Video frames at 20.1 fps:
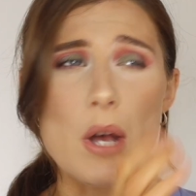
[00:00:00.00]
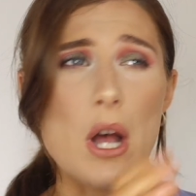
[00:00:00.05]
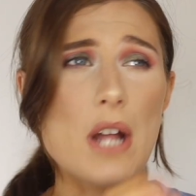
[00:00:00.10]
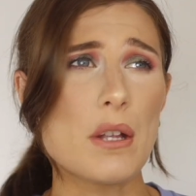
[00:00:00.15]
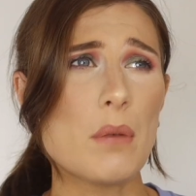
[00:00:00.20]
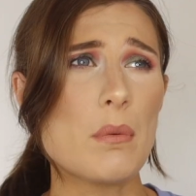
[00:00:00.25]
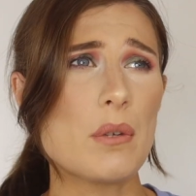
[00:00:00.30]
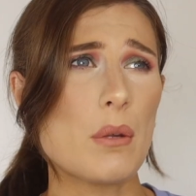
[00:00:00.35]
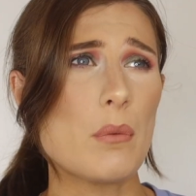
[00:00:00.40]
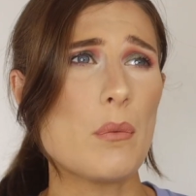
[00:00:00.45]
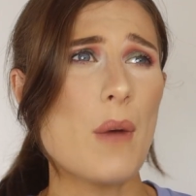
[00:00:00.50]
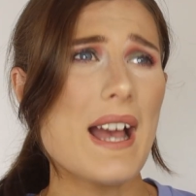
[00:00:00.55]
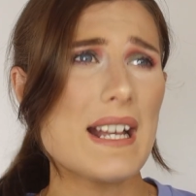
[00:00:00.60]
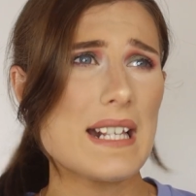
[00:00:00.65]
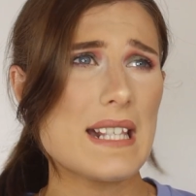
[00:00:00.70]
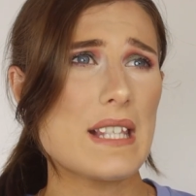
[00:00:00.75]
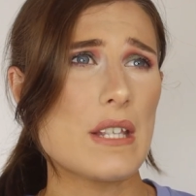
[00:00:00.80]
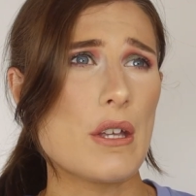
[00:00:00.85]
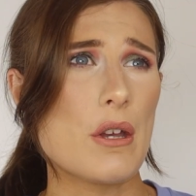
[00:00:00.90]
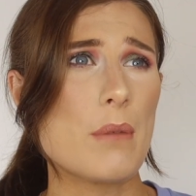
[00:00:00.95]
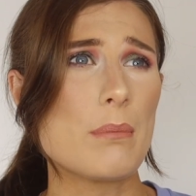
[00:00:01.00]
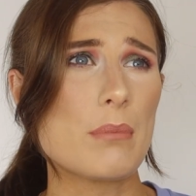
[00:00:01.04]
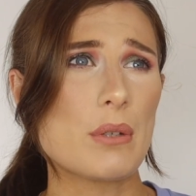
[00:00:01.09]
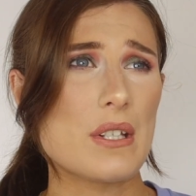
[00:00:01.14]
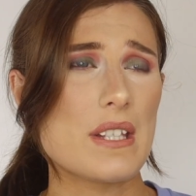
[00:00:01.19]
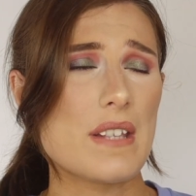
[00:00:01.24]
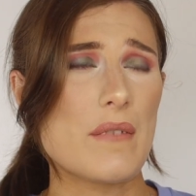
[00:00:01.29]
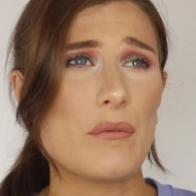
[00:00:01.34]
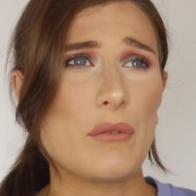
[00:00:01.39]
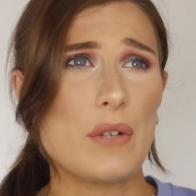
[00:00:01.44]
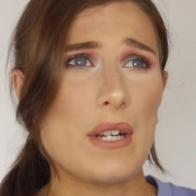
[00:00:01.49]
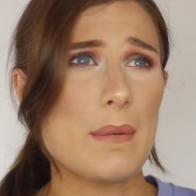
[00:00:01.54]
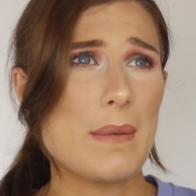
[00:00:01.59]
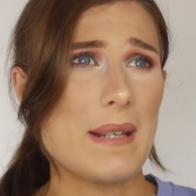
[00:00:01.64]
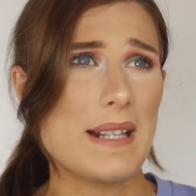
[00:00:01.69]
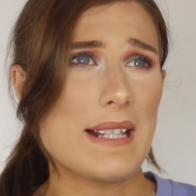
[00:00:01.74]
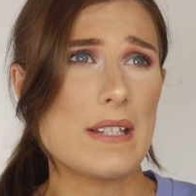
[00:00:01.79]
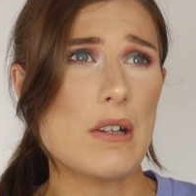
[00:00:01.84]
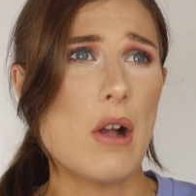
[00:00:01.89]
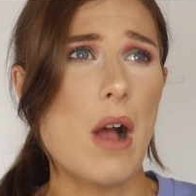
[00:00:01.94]
but I don't want to wax them because in 3
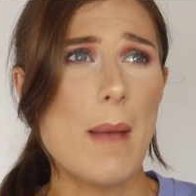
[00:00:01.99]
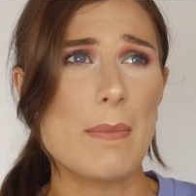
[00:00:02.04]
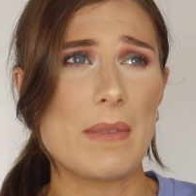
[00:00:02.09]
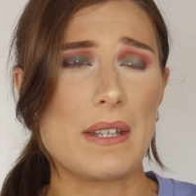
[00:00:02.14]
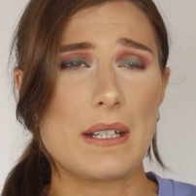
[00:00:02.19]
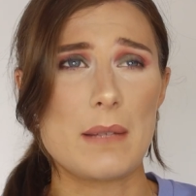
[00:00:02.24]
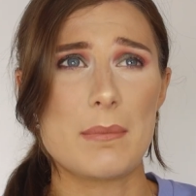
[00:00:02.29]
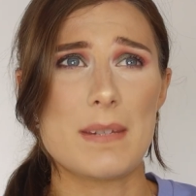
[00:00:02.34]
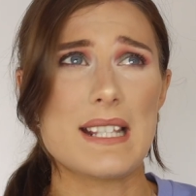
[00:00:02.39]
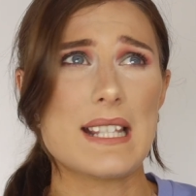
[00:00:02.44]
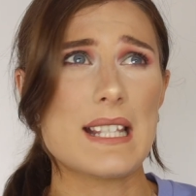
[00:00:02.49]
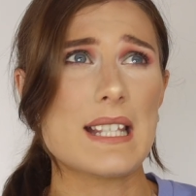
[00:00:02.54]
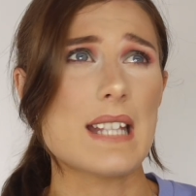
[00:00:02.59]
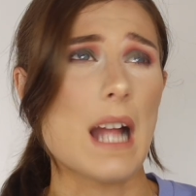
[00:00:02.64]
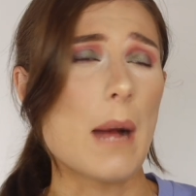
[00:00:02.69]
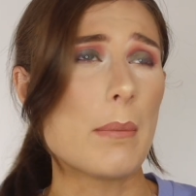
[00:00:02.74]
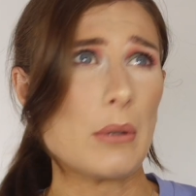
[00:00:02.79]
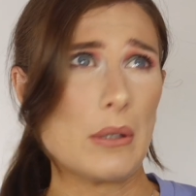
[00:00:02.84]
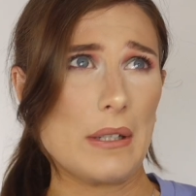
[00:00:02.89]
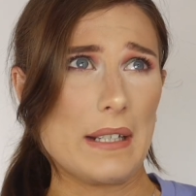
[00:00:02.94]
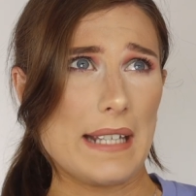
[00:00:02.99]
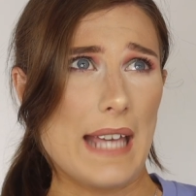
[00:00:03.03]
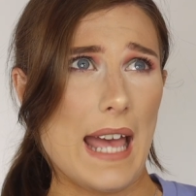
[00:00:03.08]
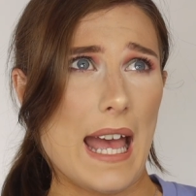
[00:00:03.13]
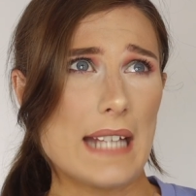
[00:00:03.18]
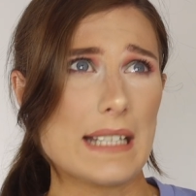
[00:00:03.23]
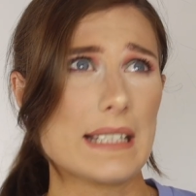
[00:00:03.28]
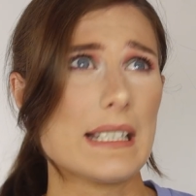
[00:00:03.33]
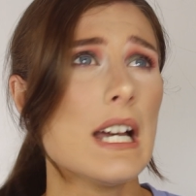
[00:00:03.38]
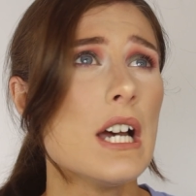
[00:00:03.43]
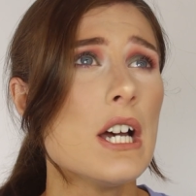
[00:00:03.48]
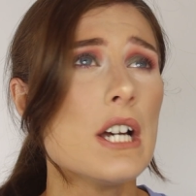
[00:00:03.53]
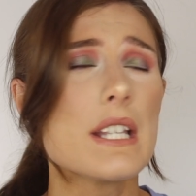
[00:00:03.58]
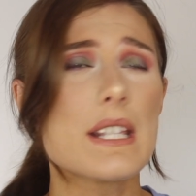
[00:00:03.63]
weeks time, they're going to be stubble again.